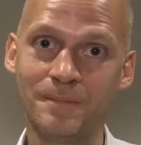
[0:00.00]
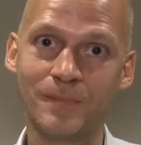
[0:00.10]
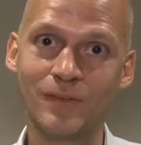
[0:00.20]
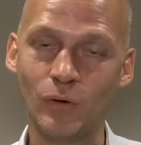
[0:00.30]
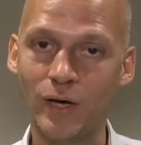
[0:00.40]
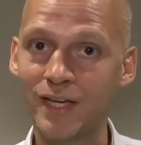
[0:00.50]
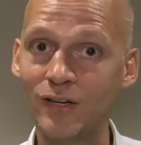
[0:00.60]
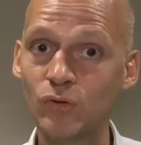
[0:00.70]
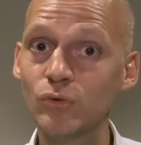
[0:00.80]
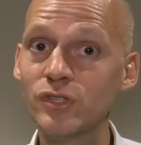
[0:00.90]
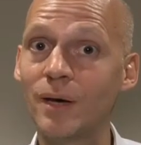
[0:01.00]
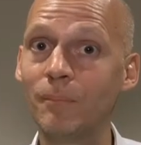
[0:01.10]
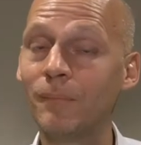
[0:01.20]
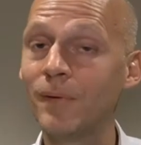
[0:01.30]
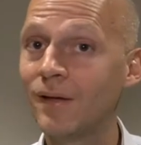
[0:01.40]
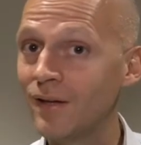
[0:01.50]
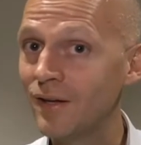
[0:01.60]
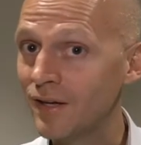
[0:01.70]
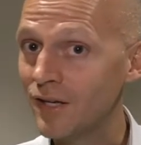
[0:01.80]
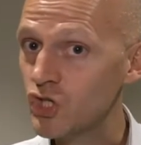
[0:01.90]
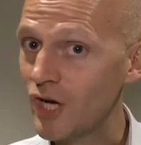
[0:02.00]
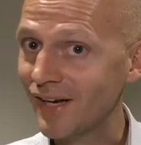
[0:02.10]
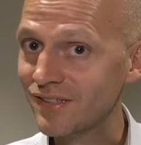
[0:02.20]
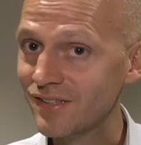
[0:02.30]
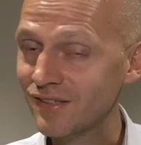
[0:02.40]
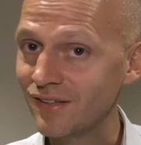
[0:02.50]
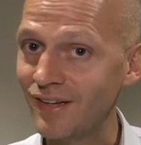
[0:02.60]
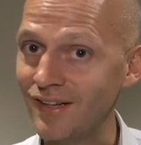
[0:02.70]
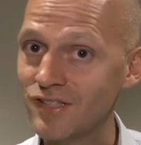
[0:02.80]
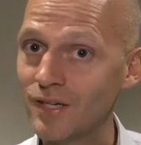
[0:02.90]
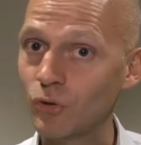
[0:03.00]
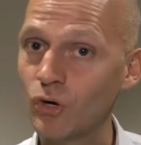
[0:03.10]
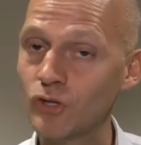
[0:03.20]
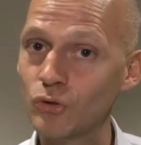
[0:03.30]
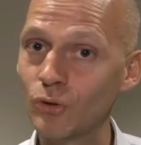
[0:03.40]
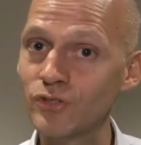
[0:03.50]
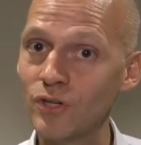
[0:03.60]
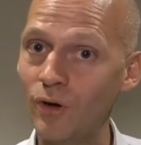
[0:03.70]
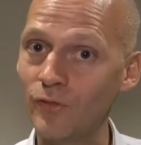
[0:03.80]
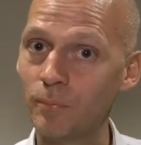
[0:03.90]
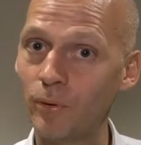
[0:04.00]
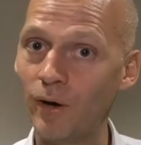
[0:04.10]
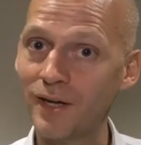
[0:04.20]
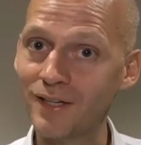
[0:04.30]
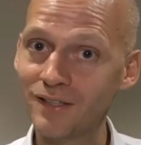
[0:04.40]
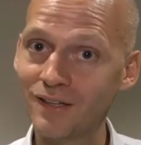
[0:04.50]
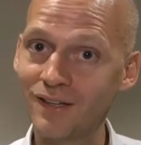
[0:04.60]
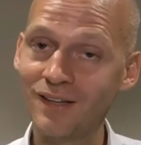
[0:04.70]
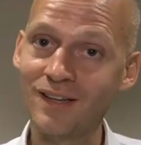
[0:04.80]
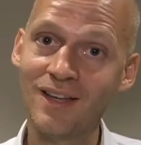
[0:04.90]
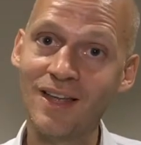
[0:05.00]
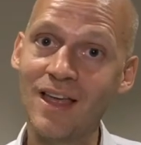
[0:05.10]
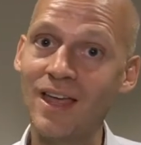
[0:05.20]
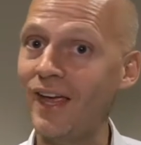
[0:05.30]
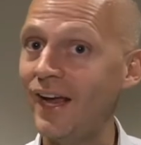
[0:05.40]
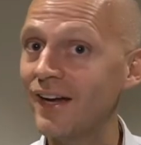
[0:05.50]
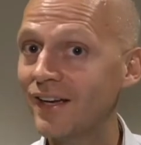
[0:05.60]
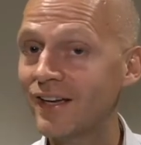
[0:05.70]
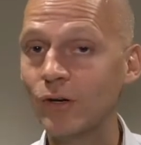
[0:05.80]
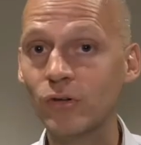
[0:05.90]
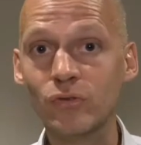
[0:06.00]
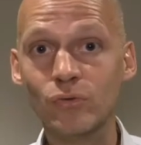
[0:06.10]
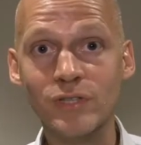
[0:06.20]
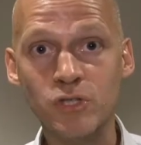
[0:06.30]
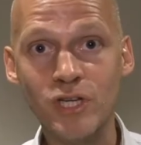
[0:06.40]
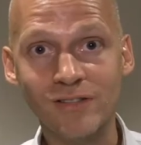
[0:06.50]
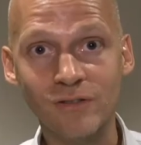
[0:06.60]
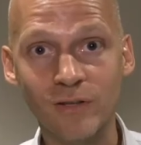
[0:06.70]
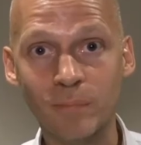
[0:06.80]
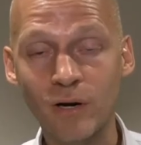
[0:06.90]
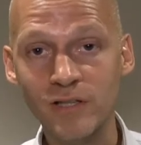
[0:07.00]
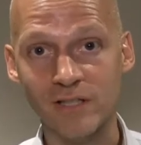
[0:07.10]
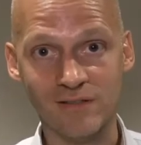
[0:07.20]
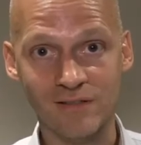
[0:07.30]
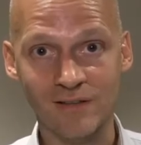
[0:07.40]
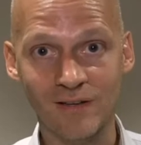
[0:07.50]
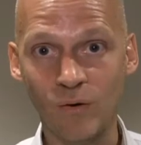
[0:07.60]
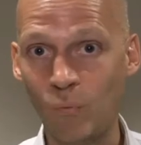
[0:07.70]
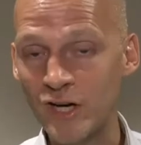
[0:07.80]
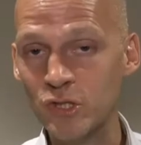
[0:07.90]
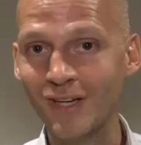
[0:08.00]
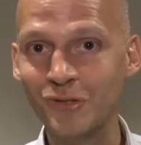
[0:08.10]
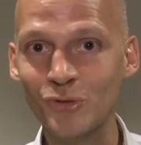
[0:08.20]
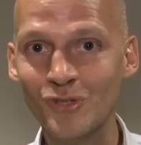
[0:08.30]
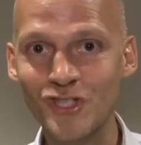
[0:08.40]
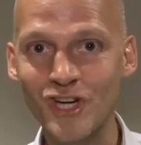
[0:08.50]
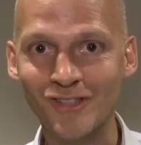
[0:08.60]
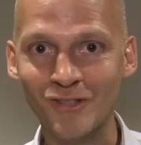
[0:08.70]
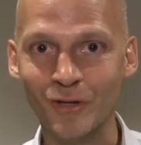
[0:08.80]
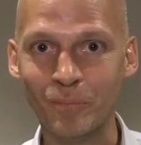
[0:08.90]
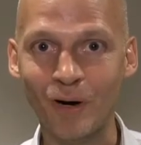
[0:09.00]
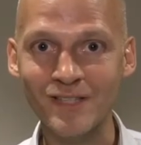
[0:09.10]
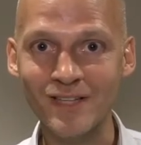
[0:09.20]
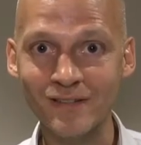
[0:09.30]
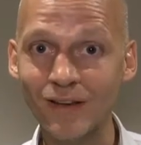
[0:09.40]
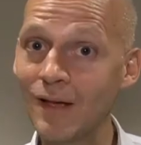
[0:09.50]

So I can do some checks and some controls on the product, and I can also do some checks on the process. Why should I do checks on the process?